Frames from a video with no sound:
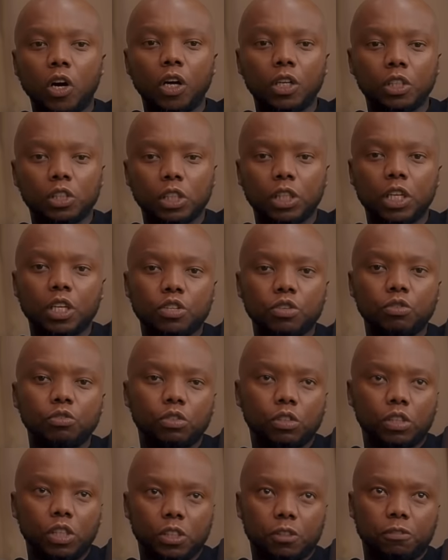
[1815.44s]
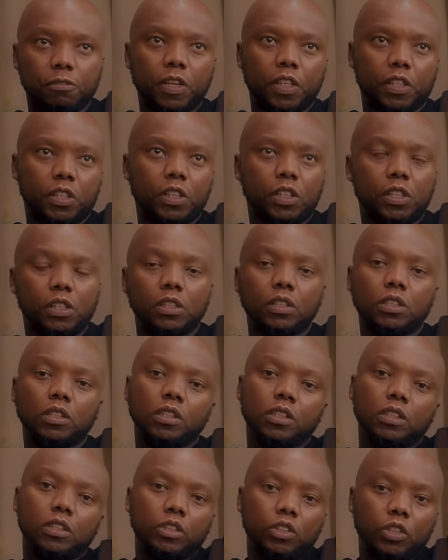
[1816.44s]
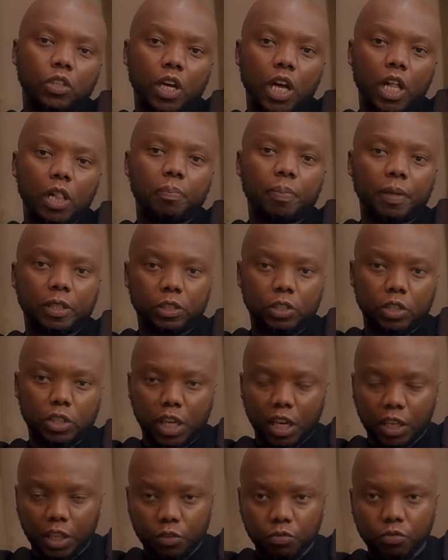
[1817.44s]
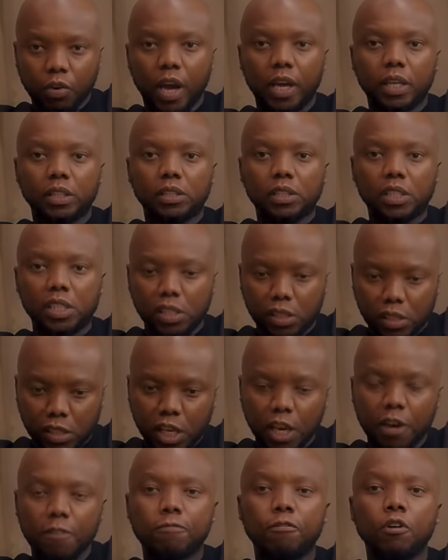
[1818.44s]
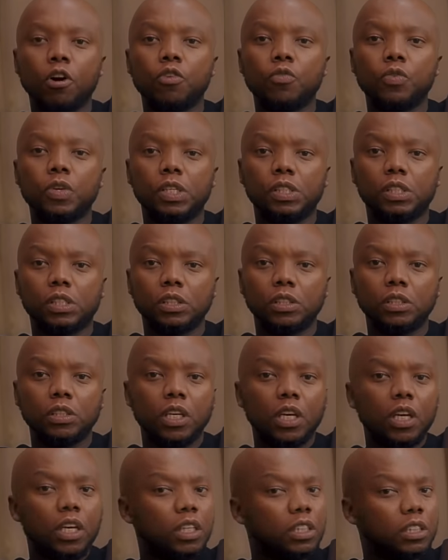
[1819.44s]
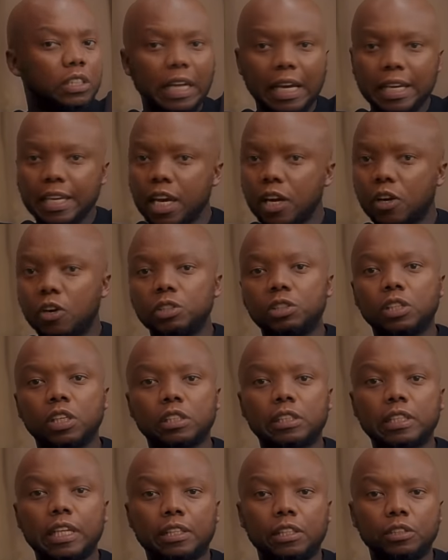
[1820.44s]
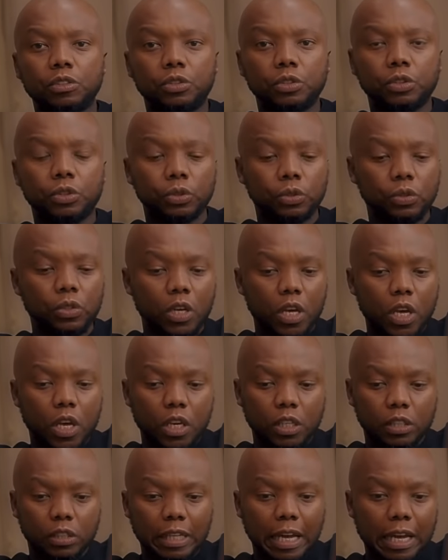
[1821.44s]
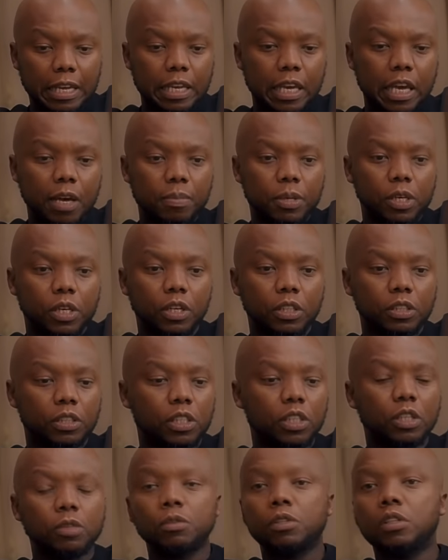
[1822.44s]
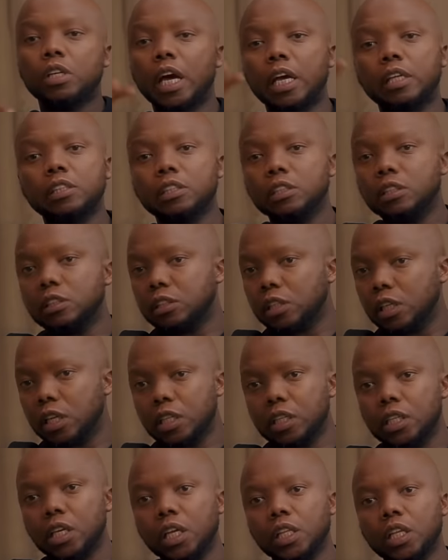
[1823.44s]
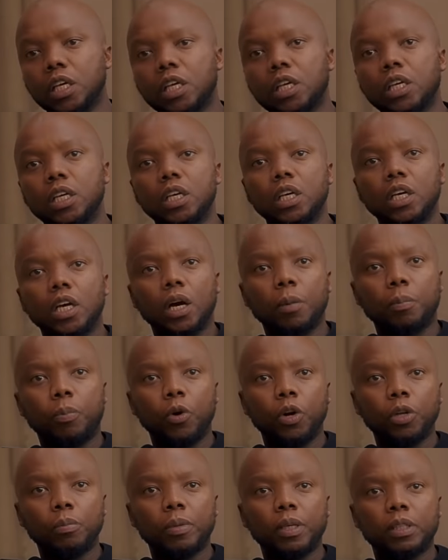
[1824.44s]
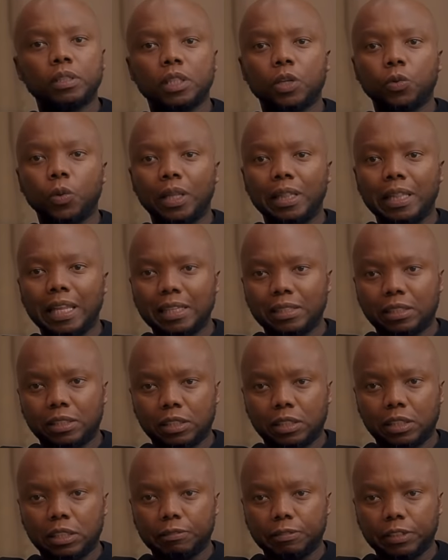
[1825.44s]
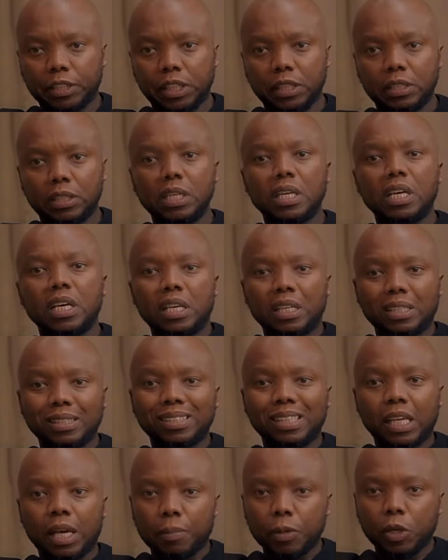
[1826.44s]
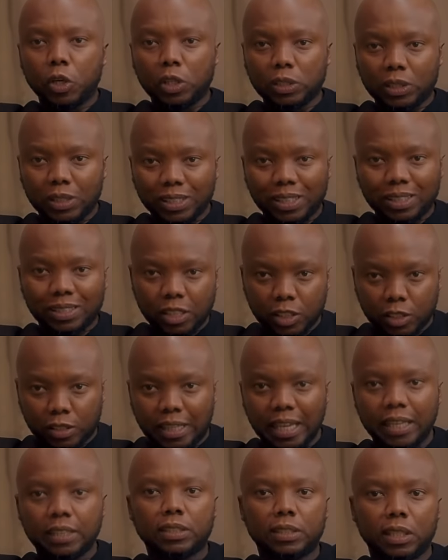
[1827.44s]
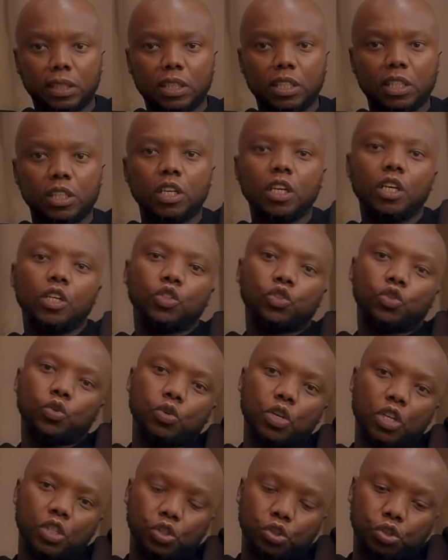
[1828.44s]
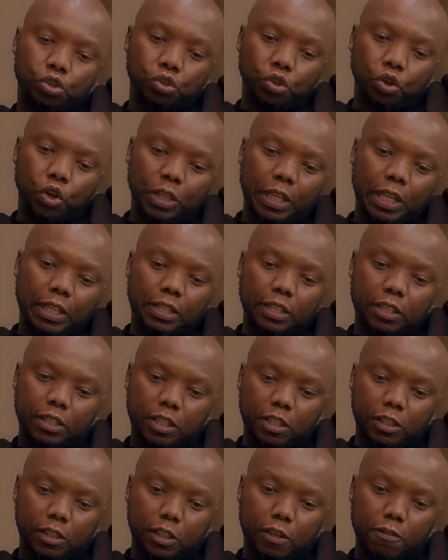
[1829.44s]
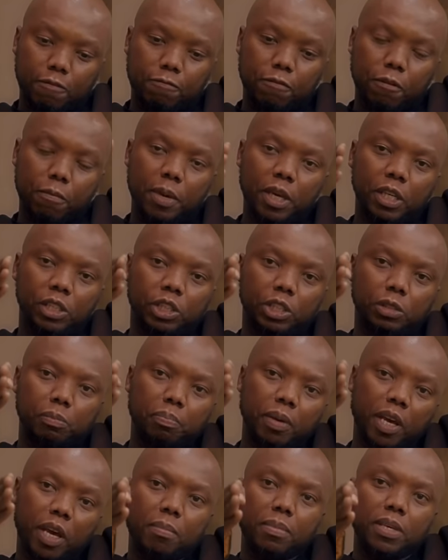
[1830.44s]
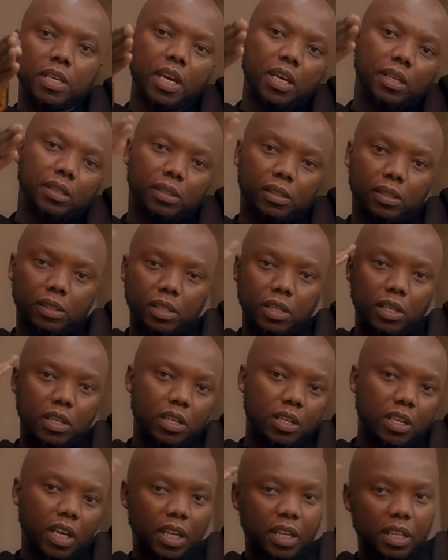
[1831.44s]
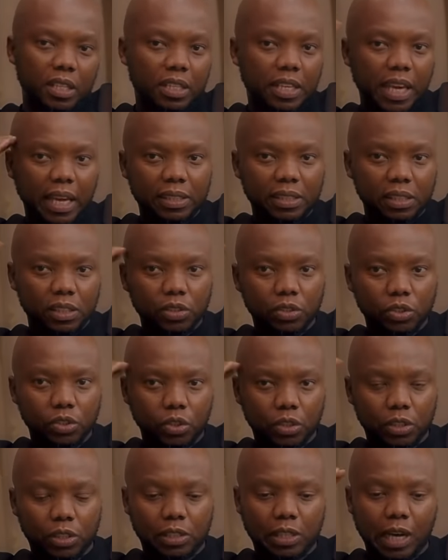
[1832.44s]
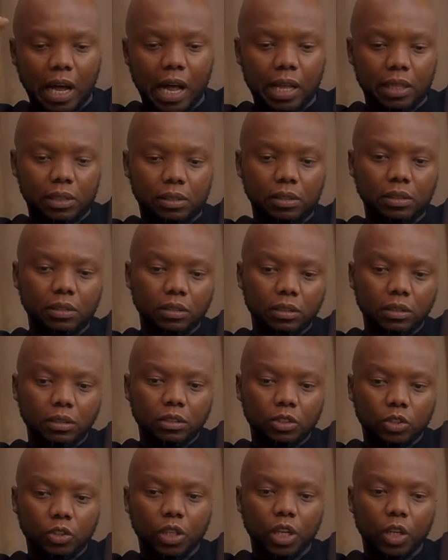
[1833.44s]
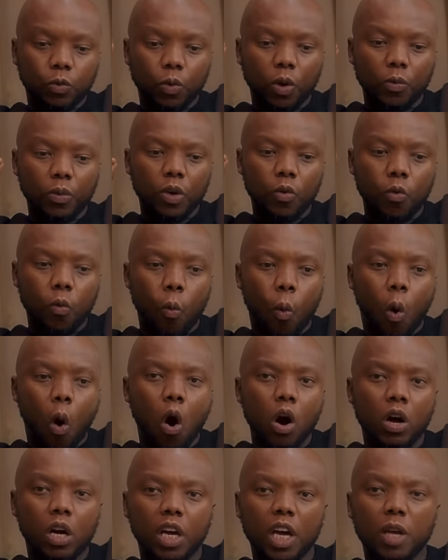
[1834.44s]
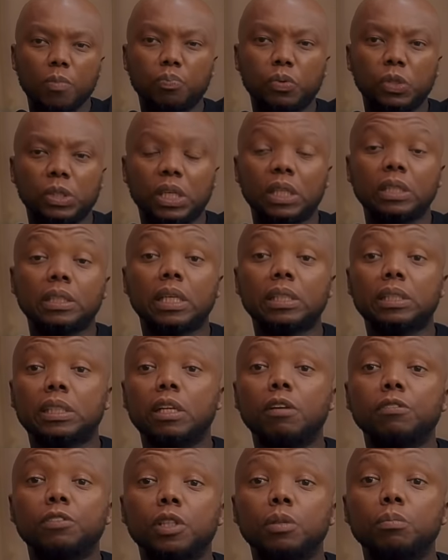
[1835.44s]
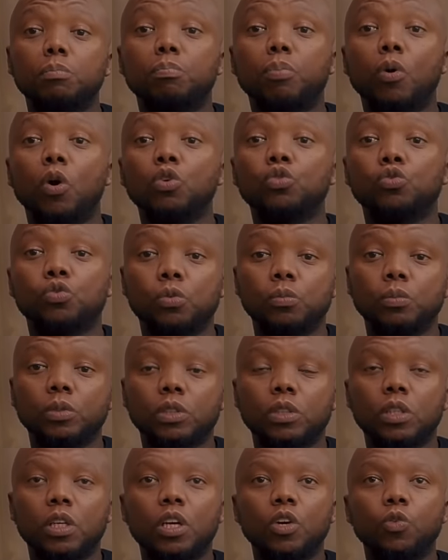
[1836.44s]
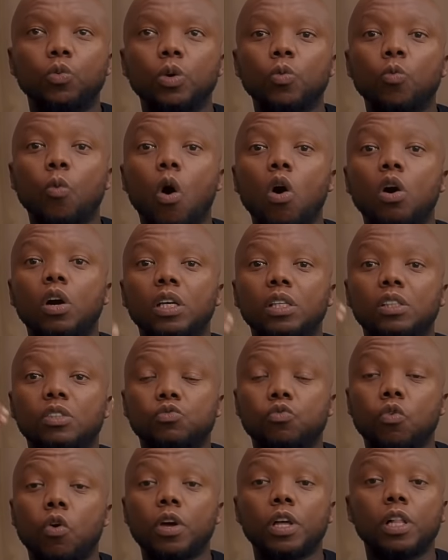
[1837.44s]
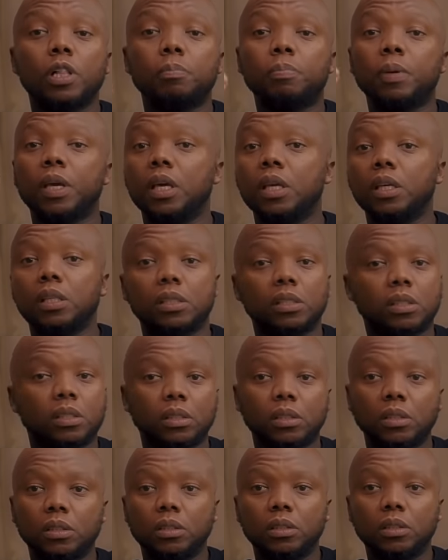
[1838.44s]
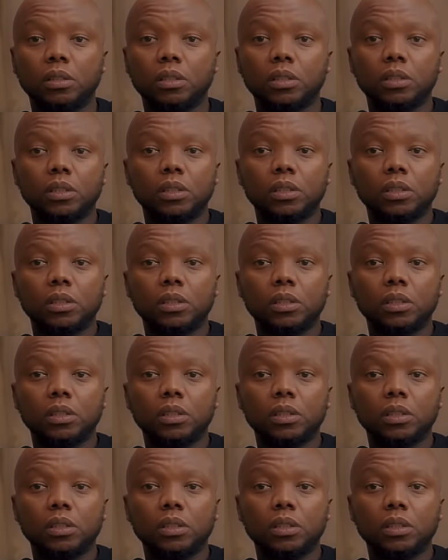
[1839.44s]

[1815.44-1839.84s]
God is going to use this vessel to help us to get it right. He's here for a reason. He's not here because he has nothing to do. He's not here because he canceled any other appointments that were less significant. He's here because this is his destiny to ensure that this information permeates and it gets into your skull so that when we walk and present ourselves in boardrooms, we walk as royal beings, mm.